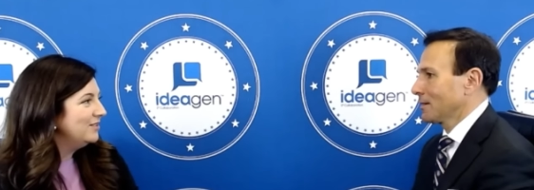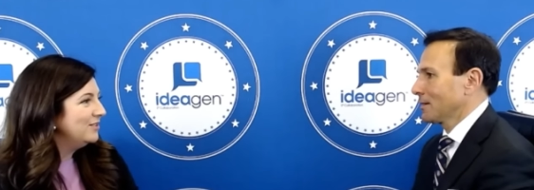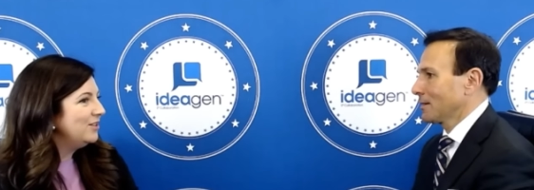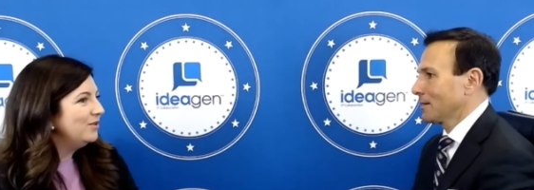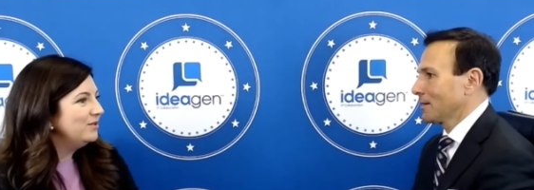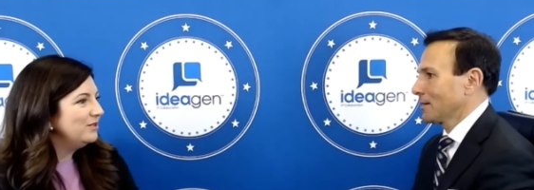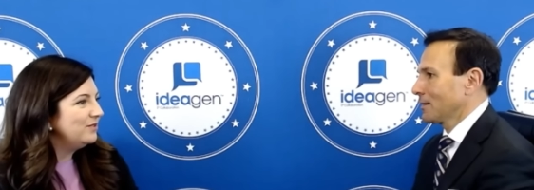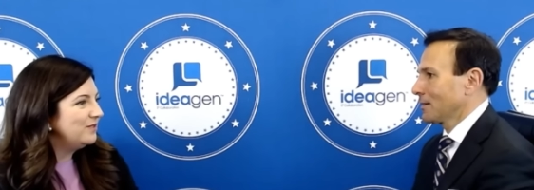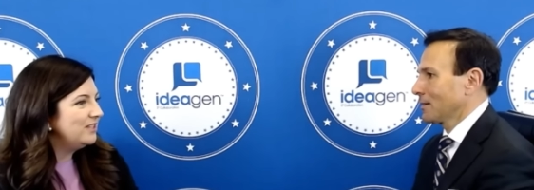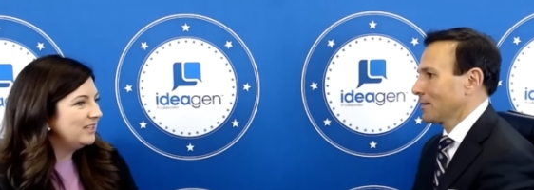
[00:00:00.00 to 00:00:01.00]
Speaker 1: So,
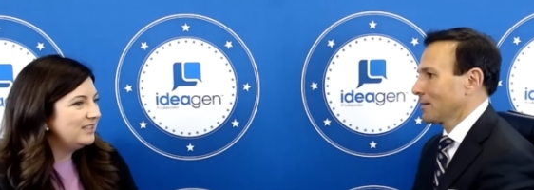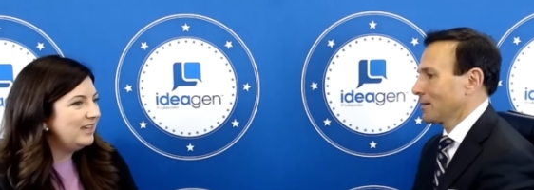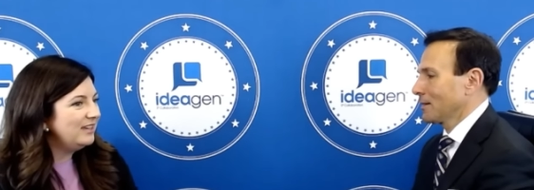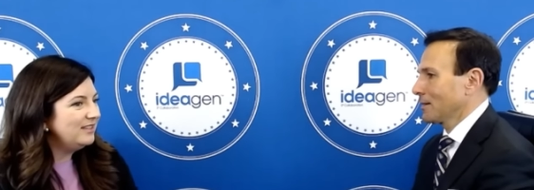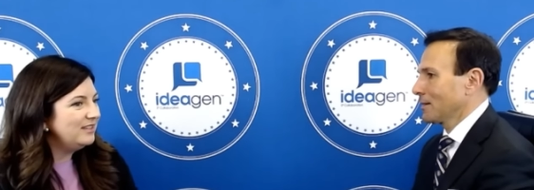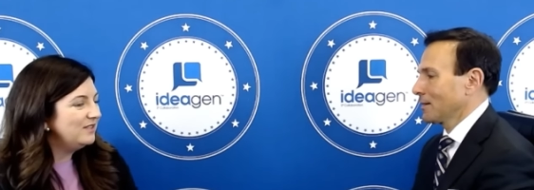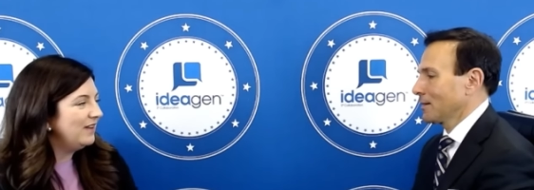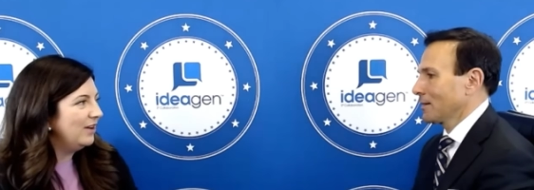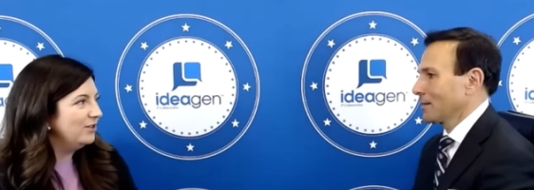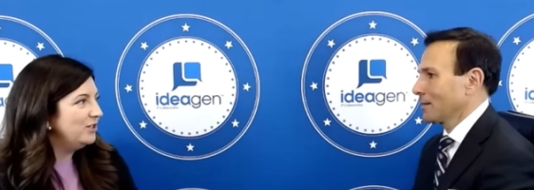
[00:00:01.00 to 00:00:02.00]
success is
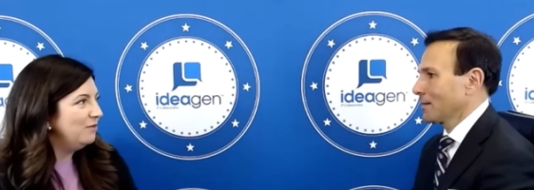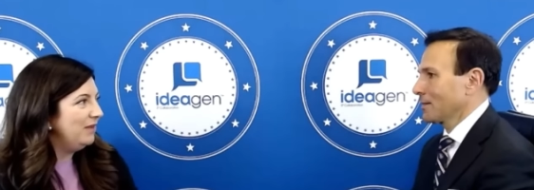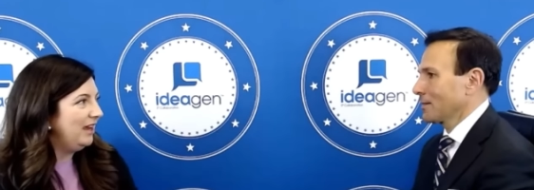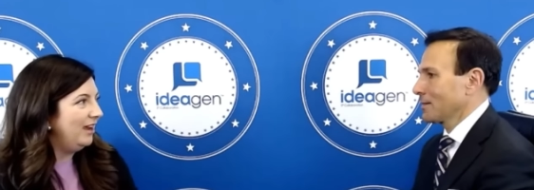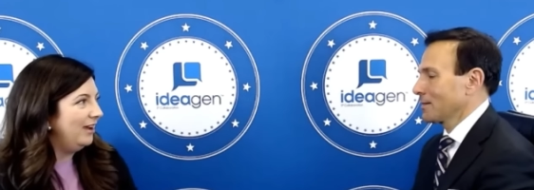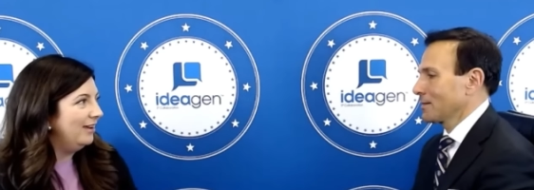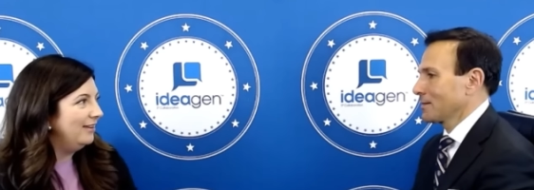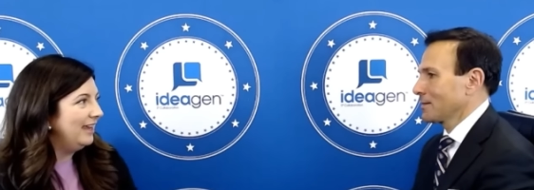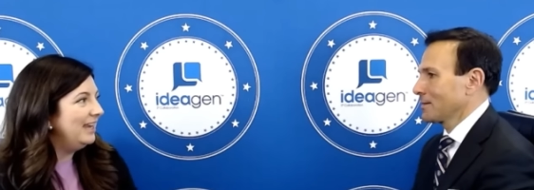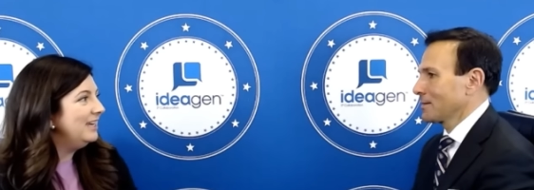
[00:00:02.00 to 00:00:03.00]
found to
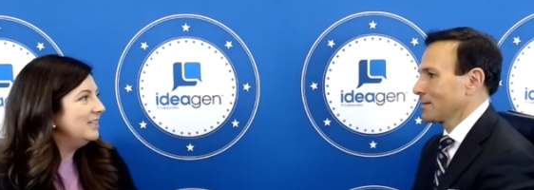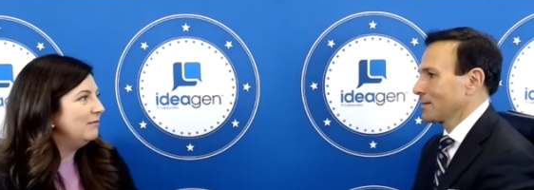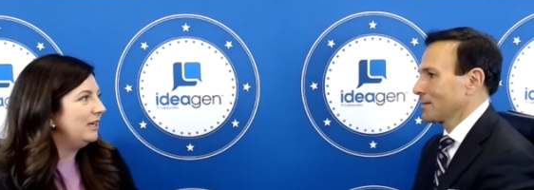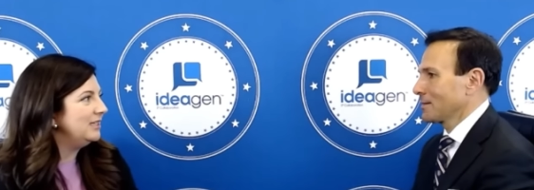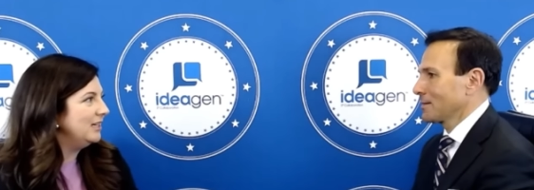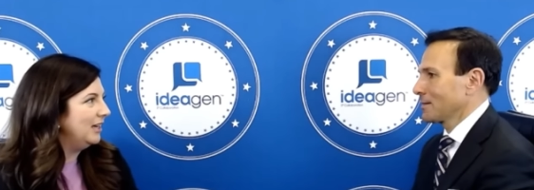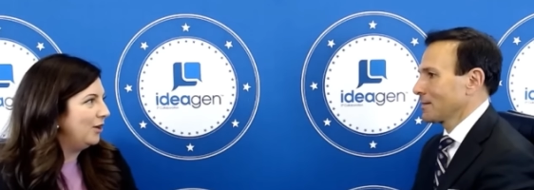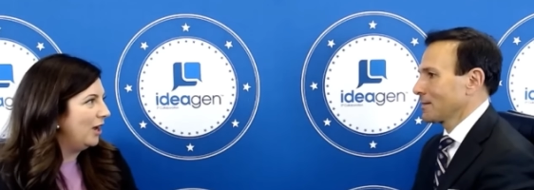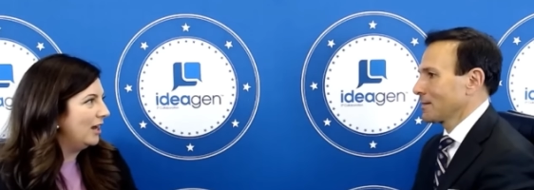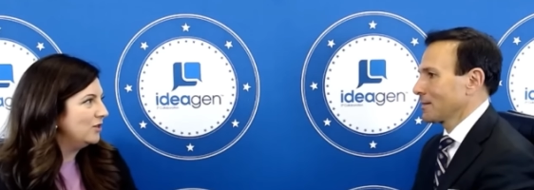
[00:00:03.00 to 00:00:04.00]
me anytime I get to
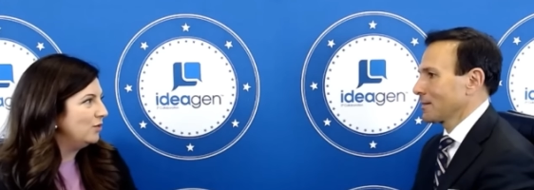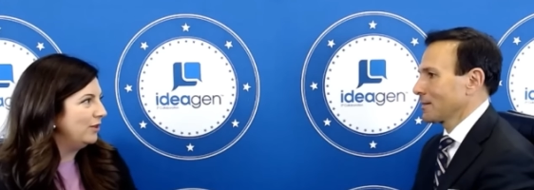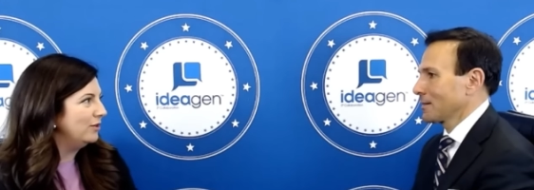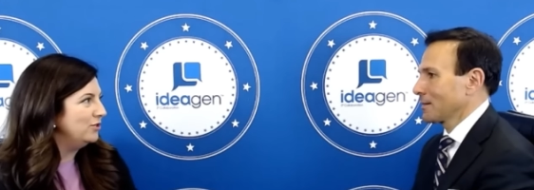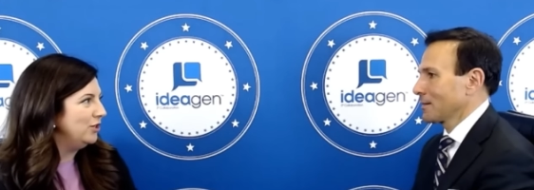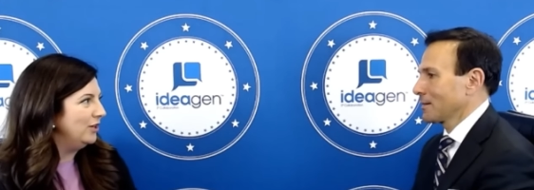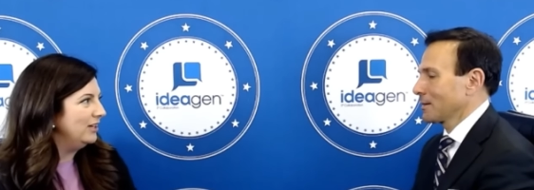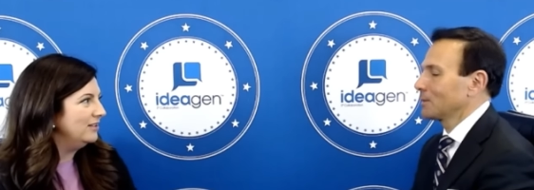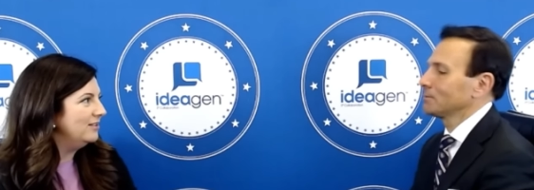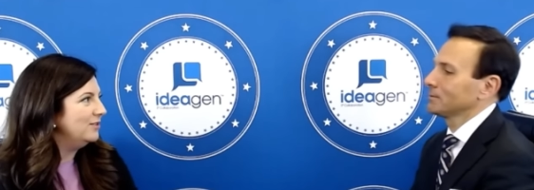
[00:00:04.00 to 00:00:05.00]
interact with our
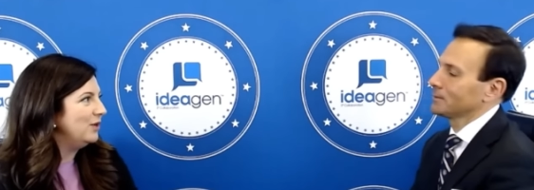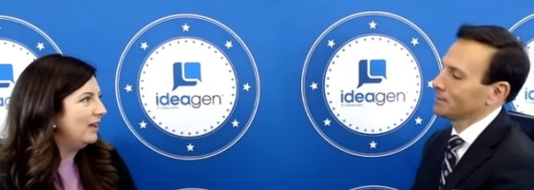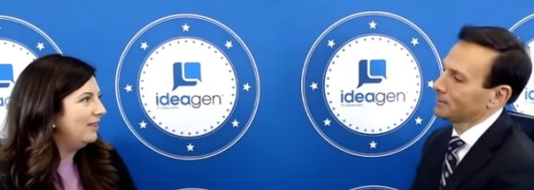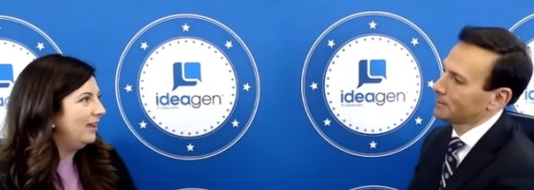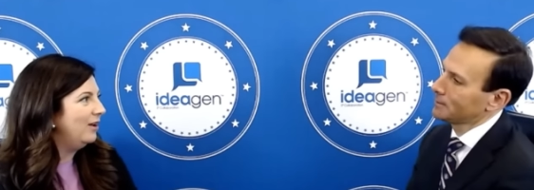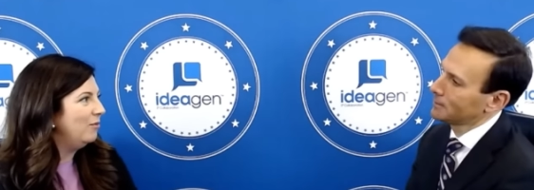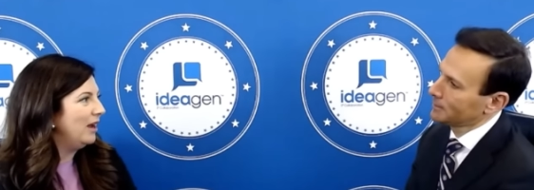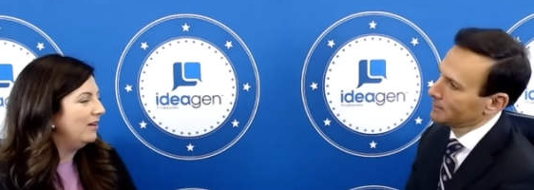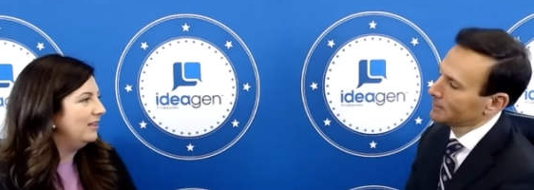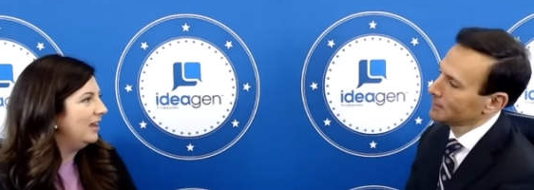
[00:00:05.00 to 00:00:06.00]
students. So, I think
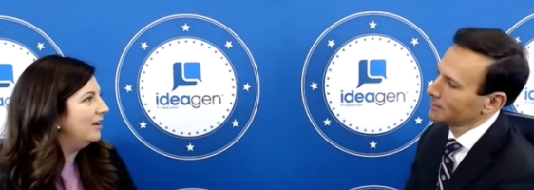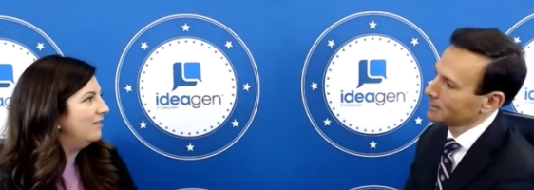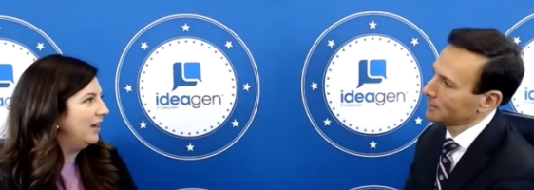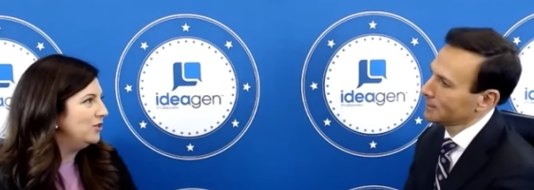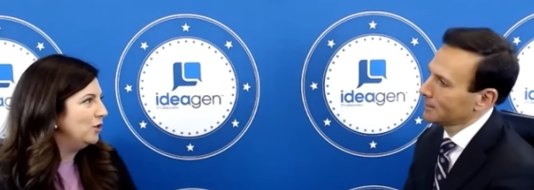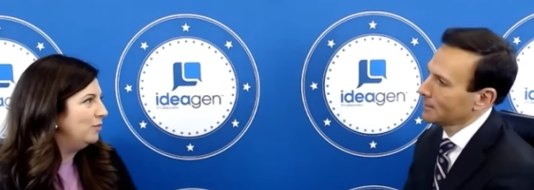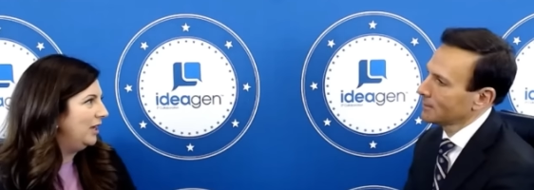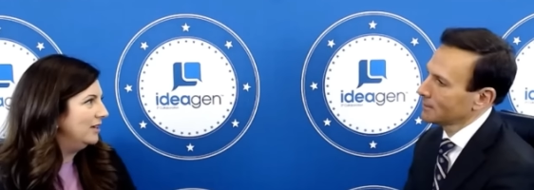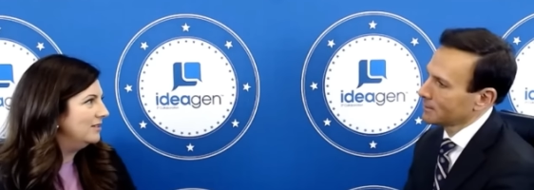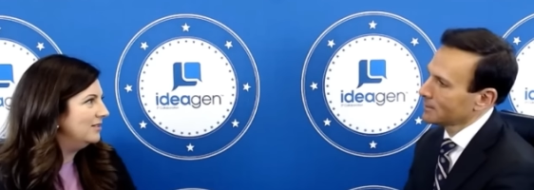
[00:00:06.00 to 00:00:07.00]
about the innovation
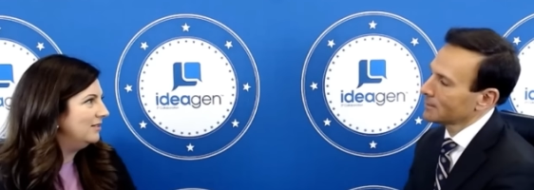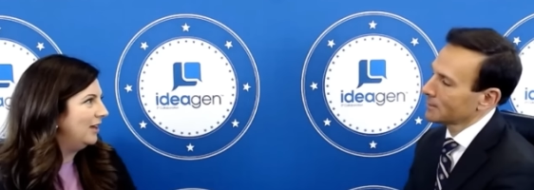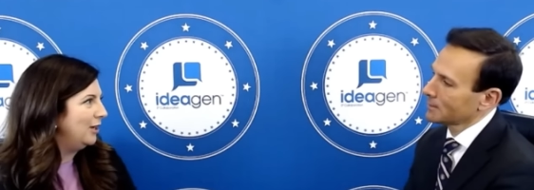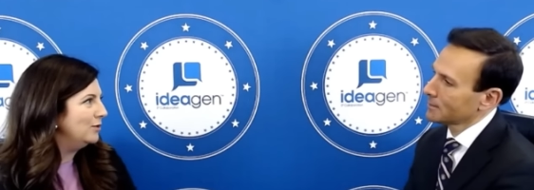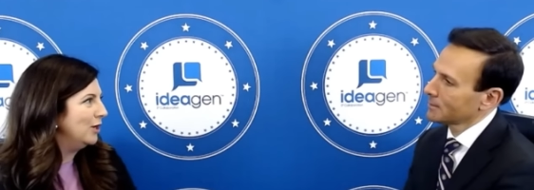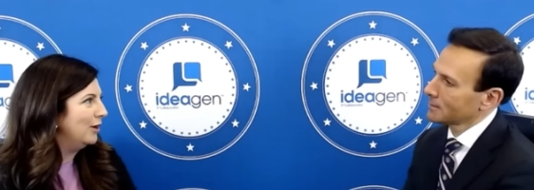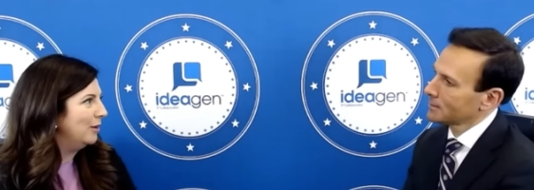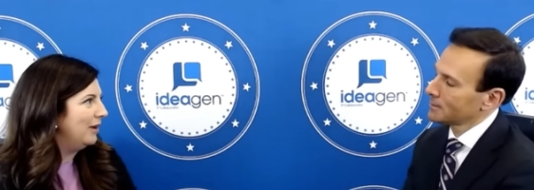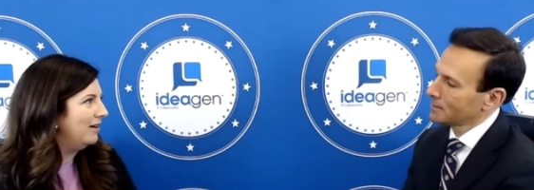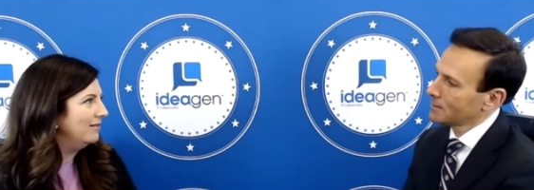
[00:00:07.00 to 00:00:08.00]
piece that you
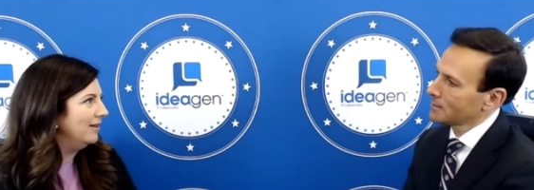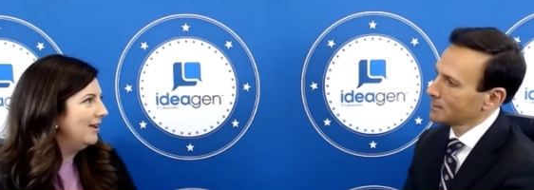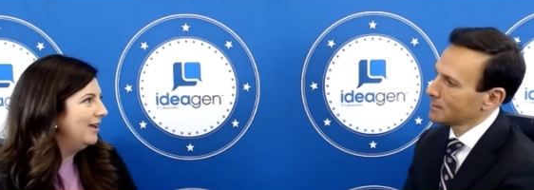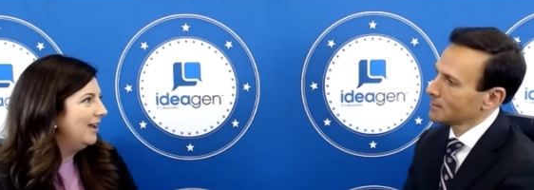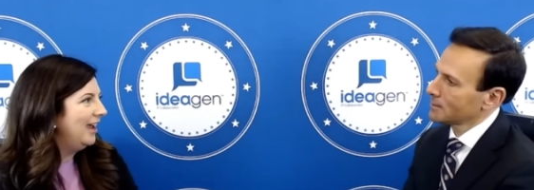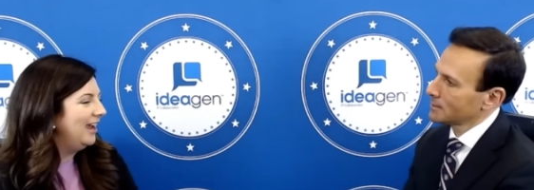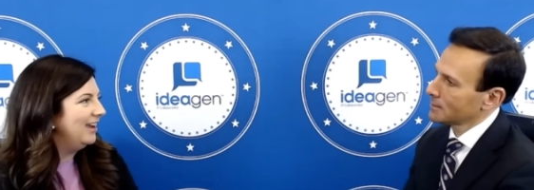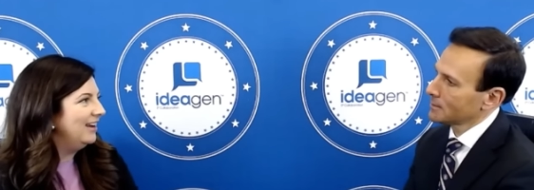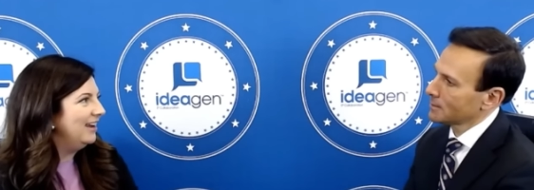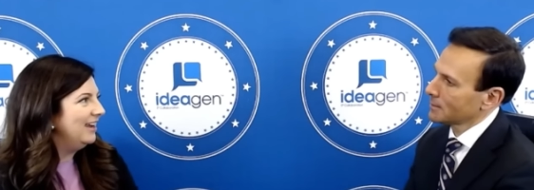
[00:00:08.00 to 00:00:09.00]
talk about.
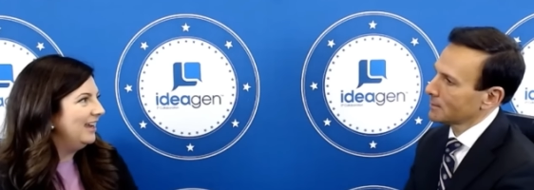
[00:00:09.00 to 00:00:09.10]
And